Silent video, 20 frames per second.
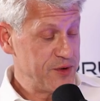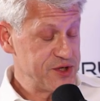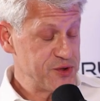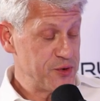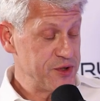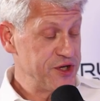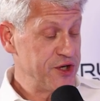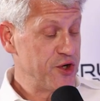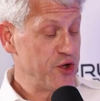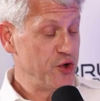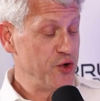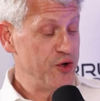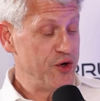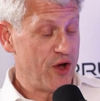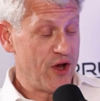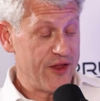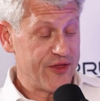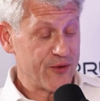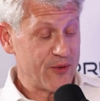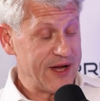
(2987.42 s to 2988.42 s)
Which would include
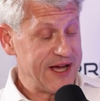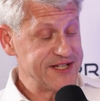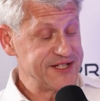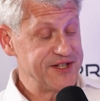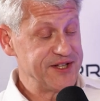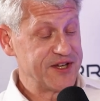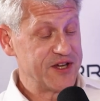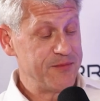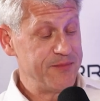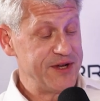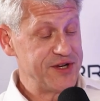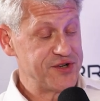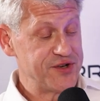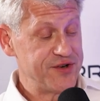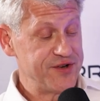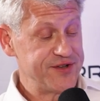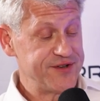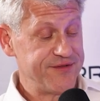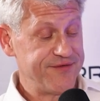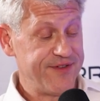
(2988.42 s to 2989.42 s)
authorizing the
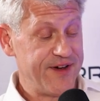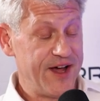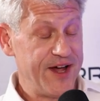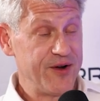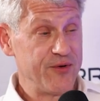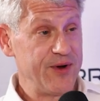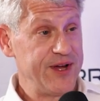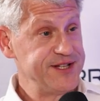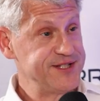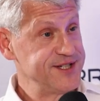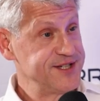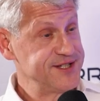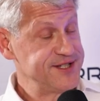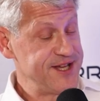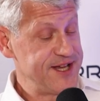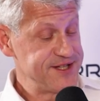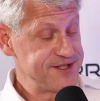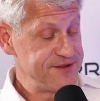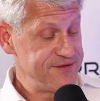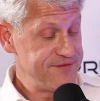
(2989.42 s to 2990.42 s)
commissioner to fine rates
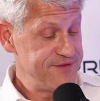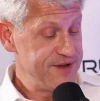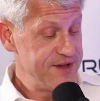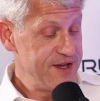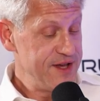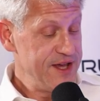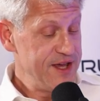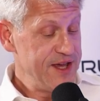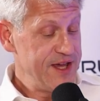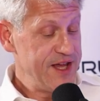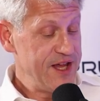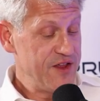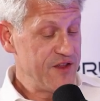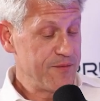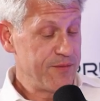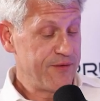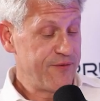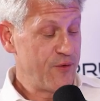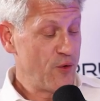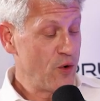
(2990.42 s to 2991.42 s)
excessive,
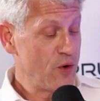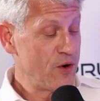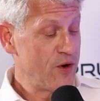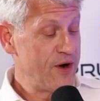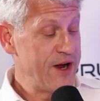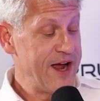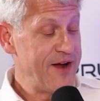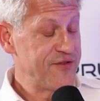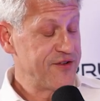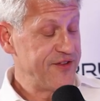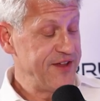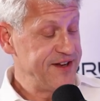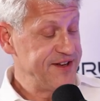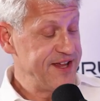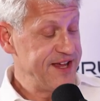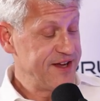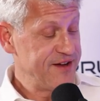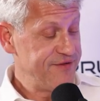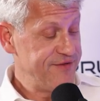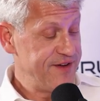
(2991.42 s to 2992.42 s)
either before or after they
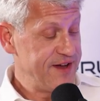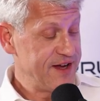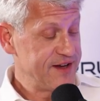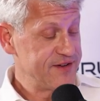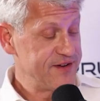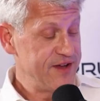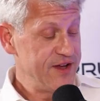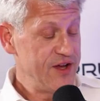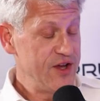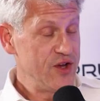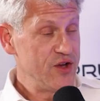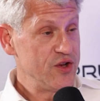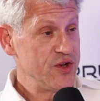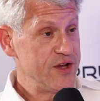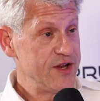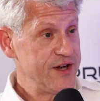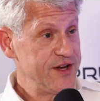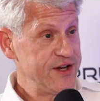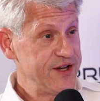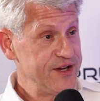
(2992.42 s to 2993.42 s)
take effect,
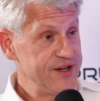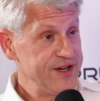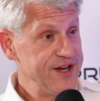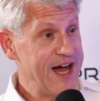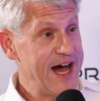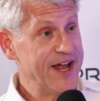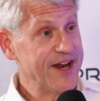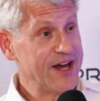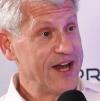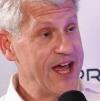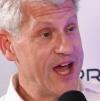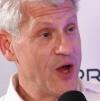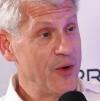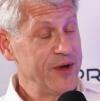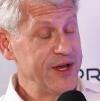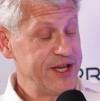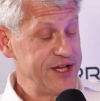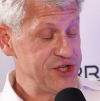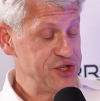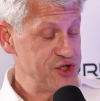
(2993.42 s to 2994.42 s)
not
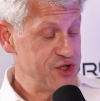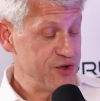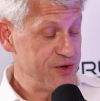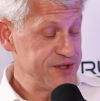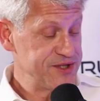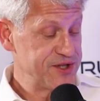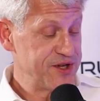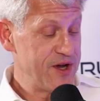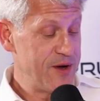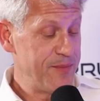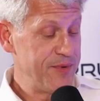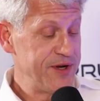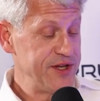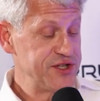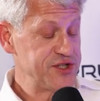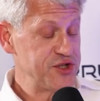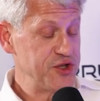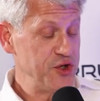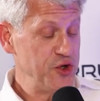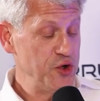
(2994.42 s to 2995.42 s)
allowing insurance
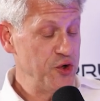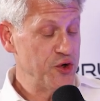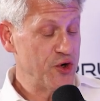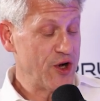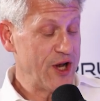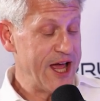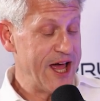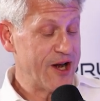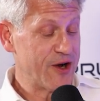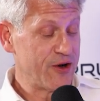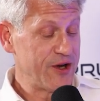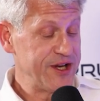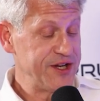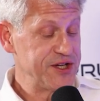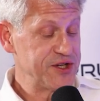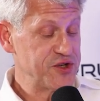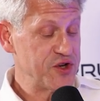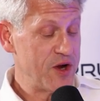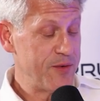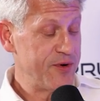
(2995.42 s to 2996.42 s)
companies to unilaterally
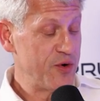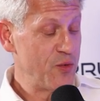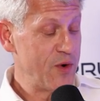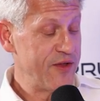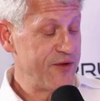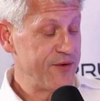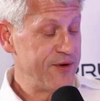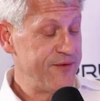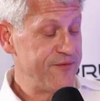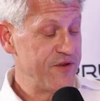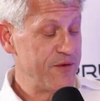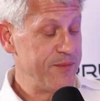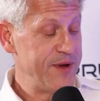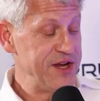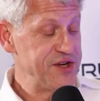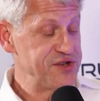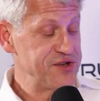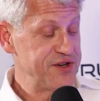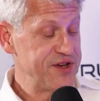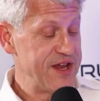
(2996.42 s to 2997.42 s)
determine whether
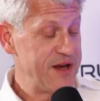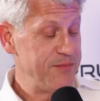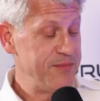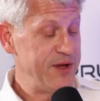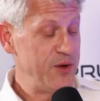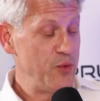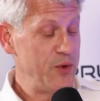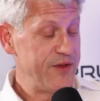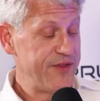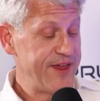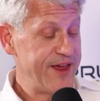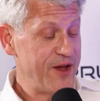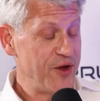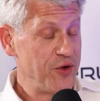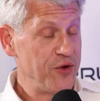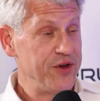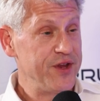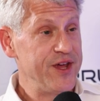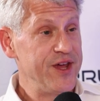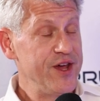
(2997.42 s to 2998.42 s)
information can be
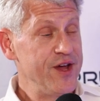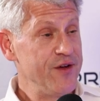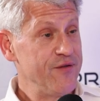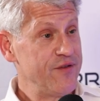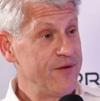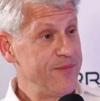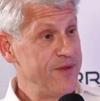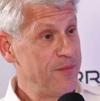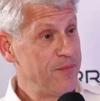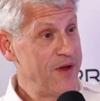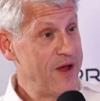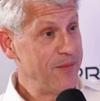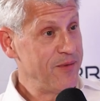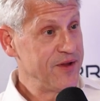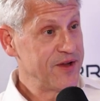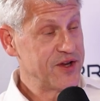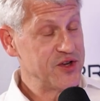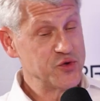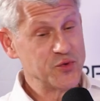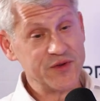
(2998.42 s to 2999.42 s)
withheld from the
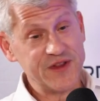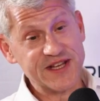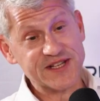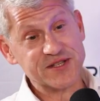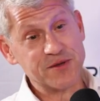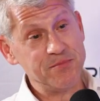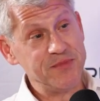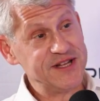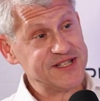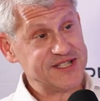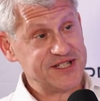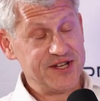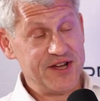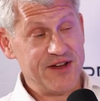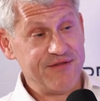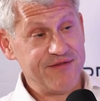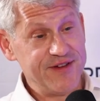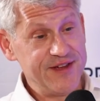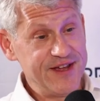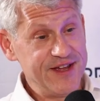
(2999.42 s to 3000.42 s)
public, because when they submit
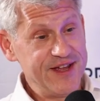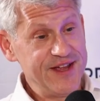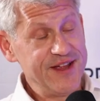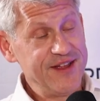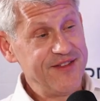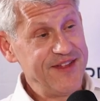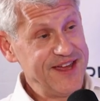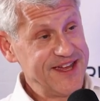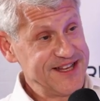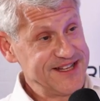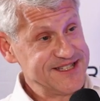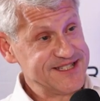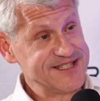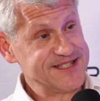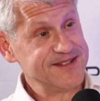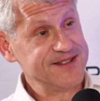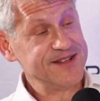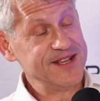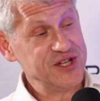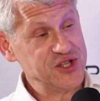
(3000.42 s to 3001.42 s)
stuff,
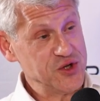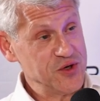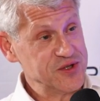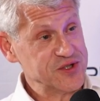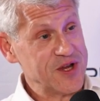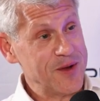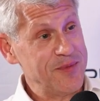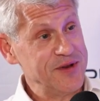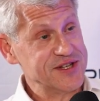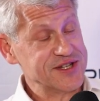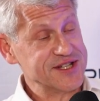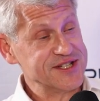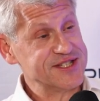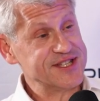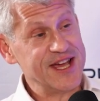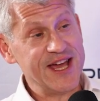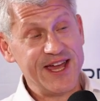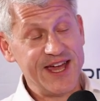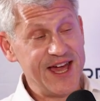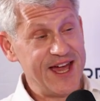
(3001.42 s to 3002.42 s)
insurance companies can
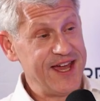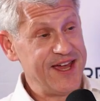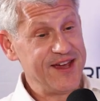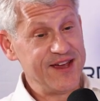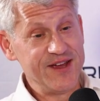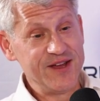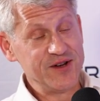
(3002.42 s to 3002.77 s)
say, hey,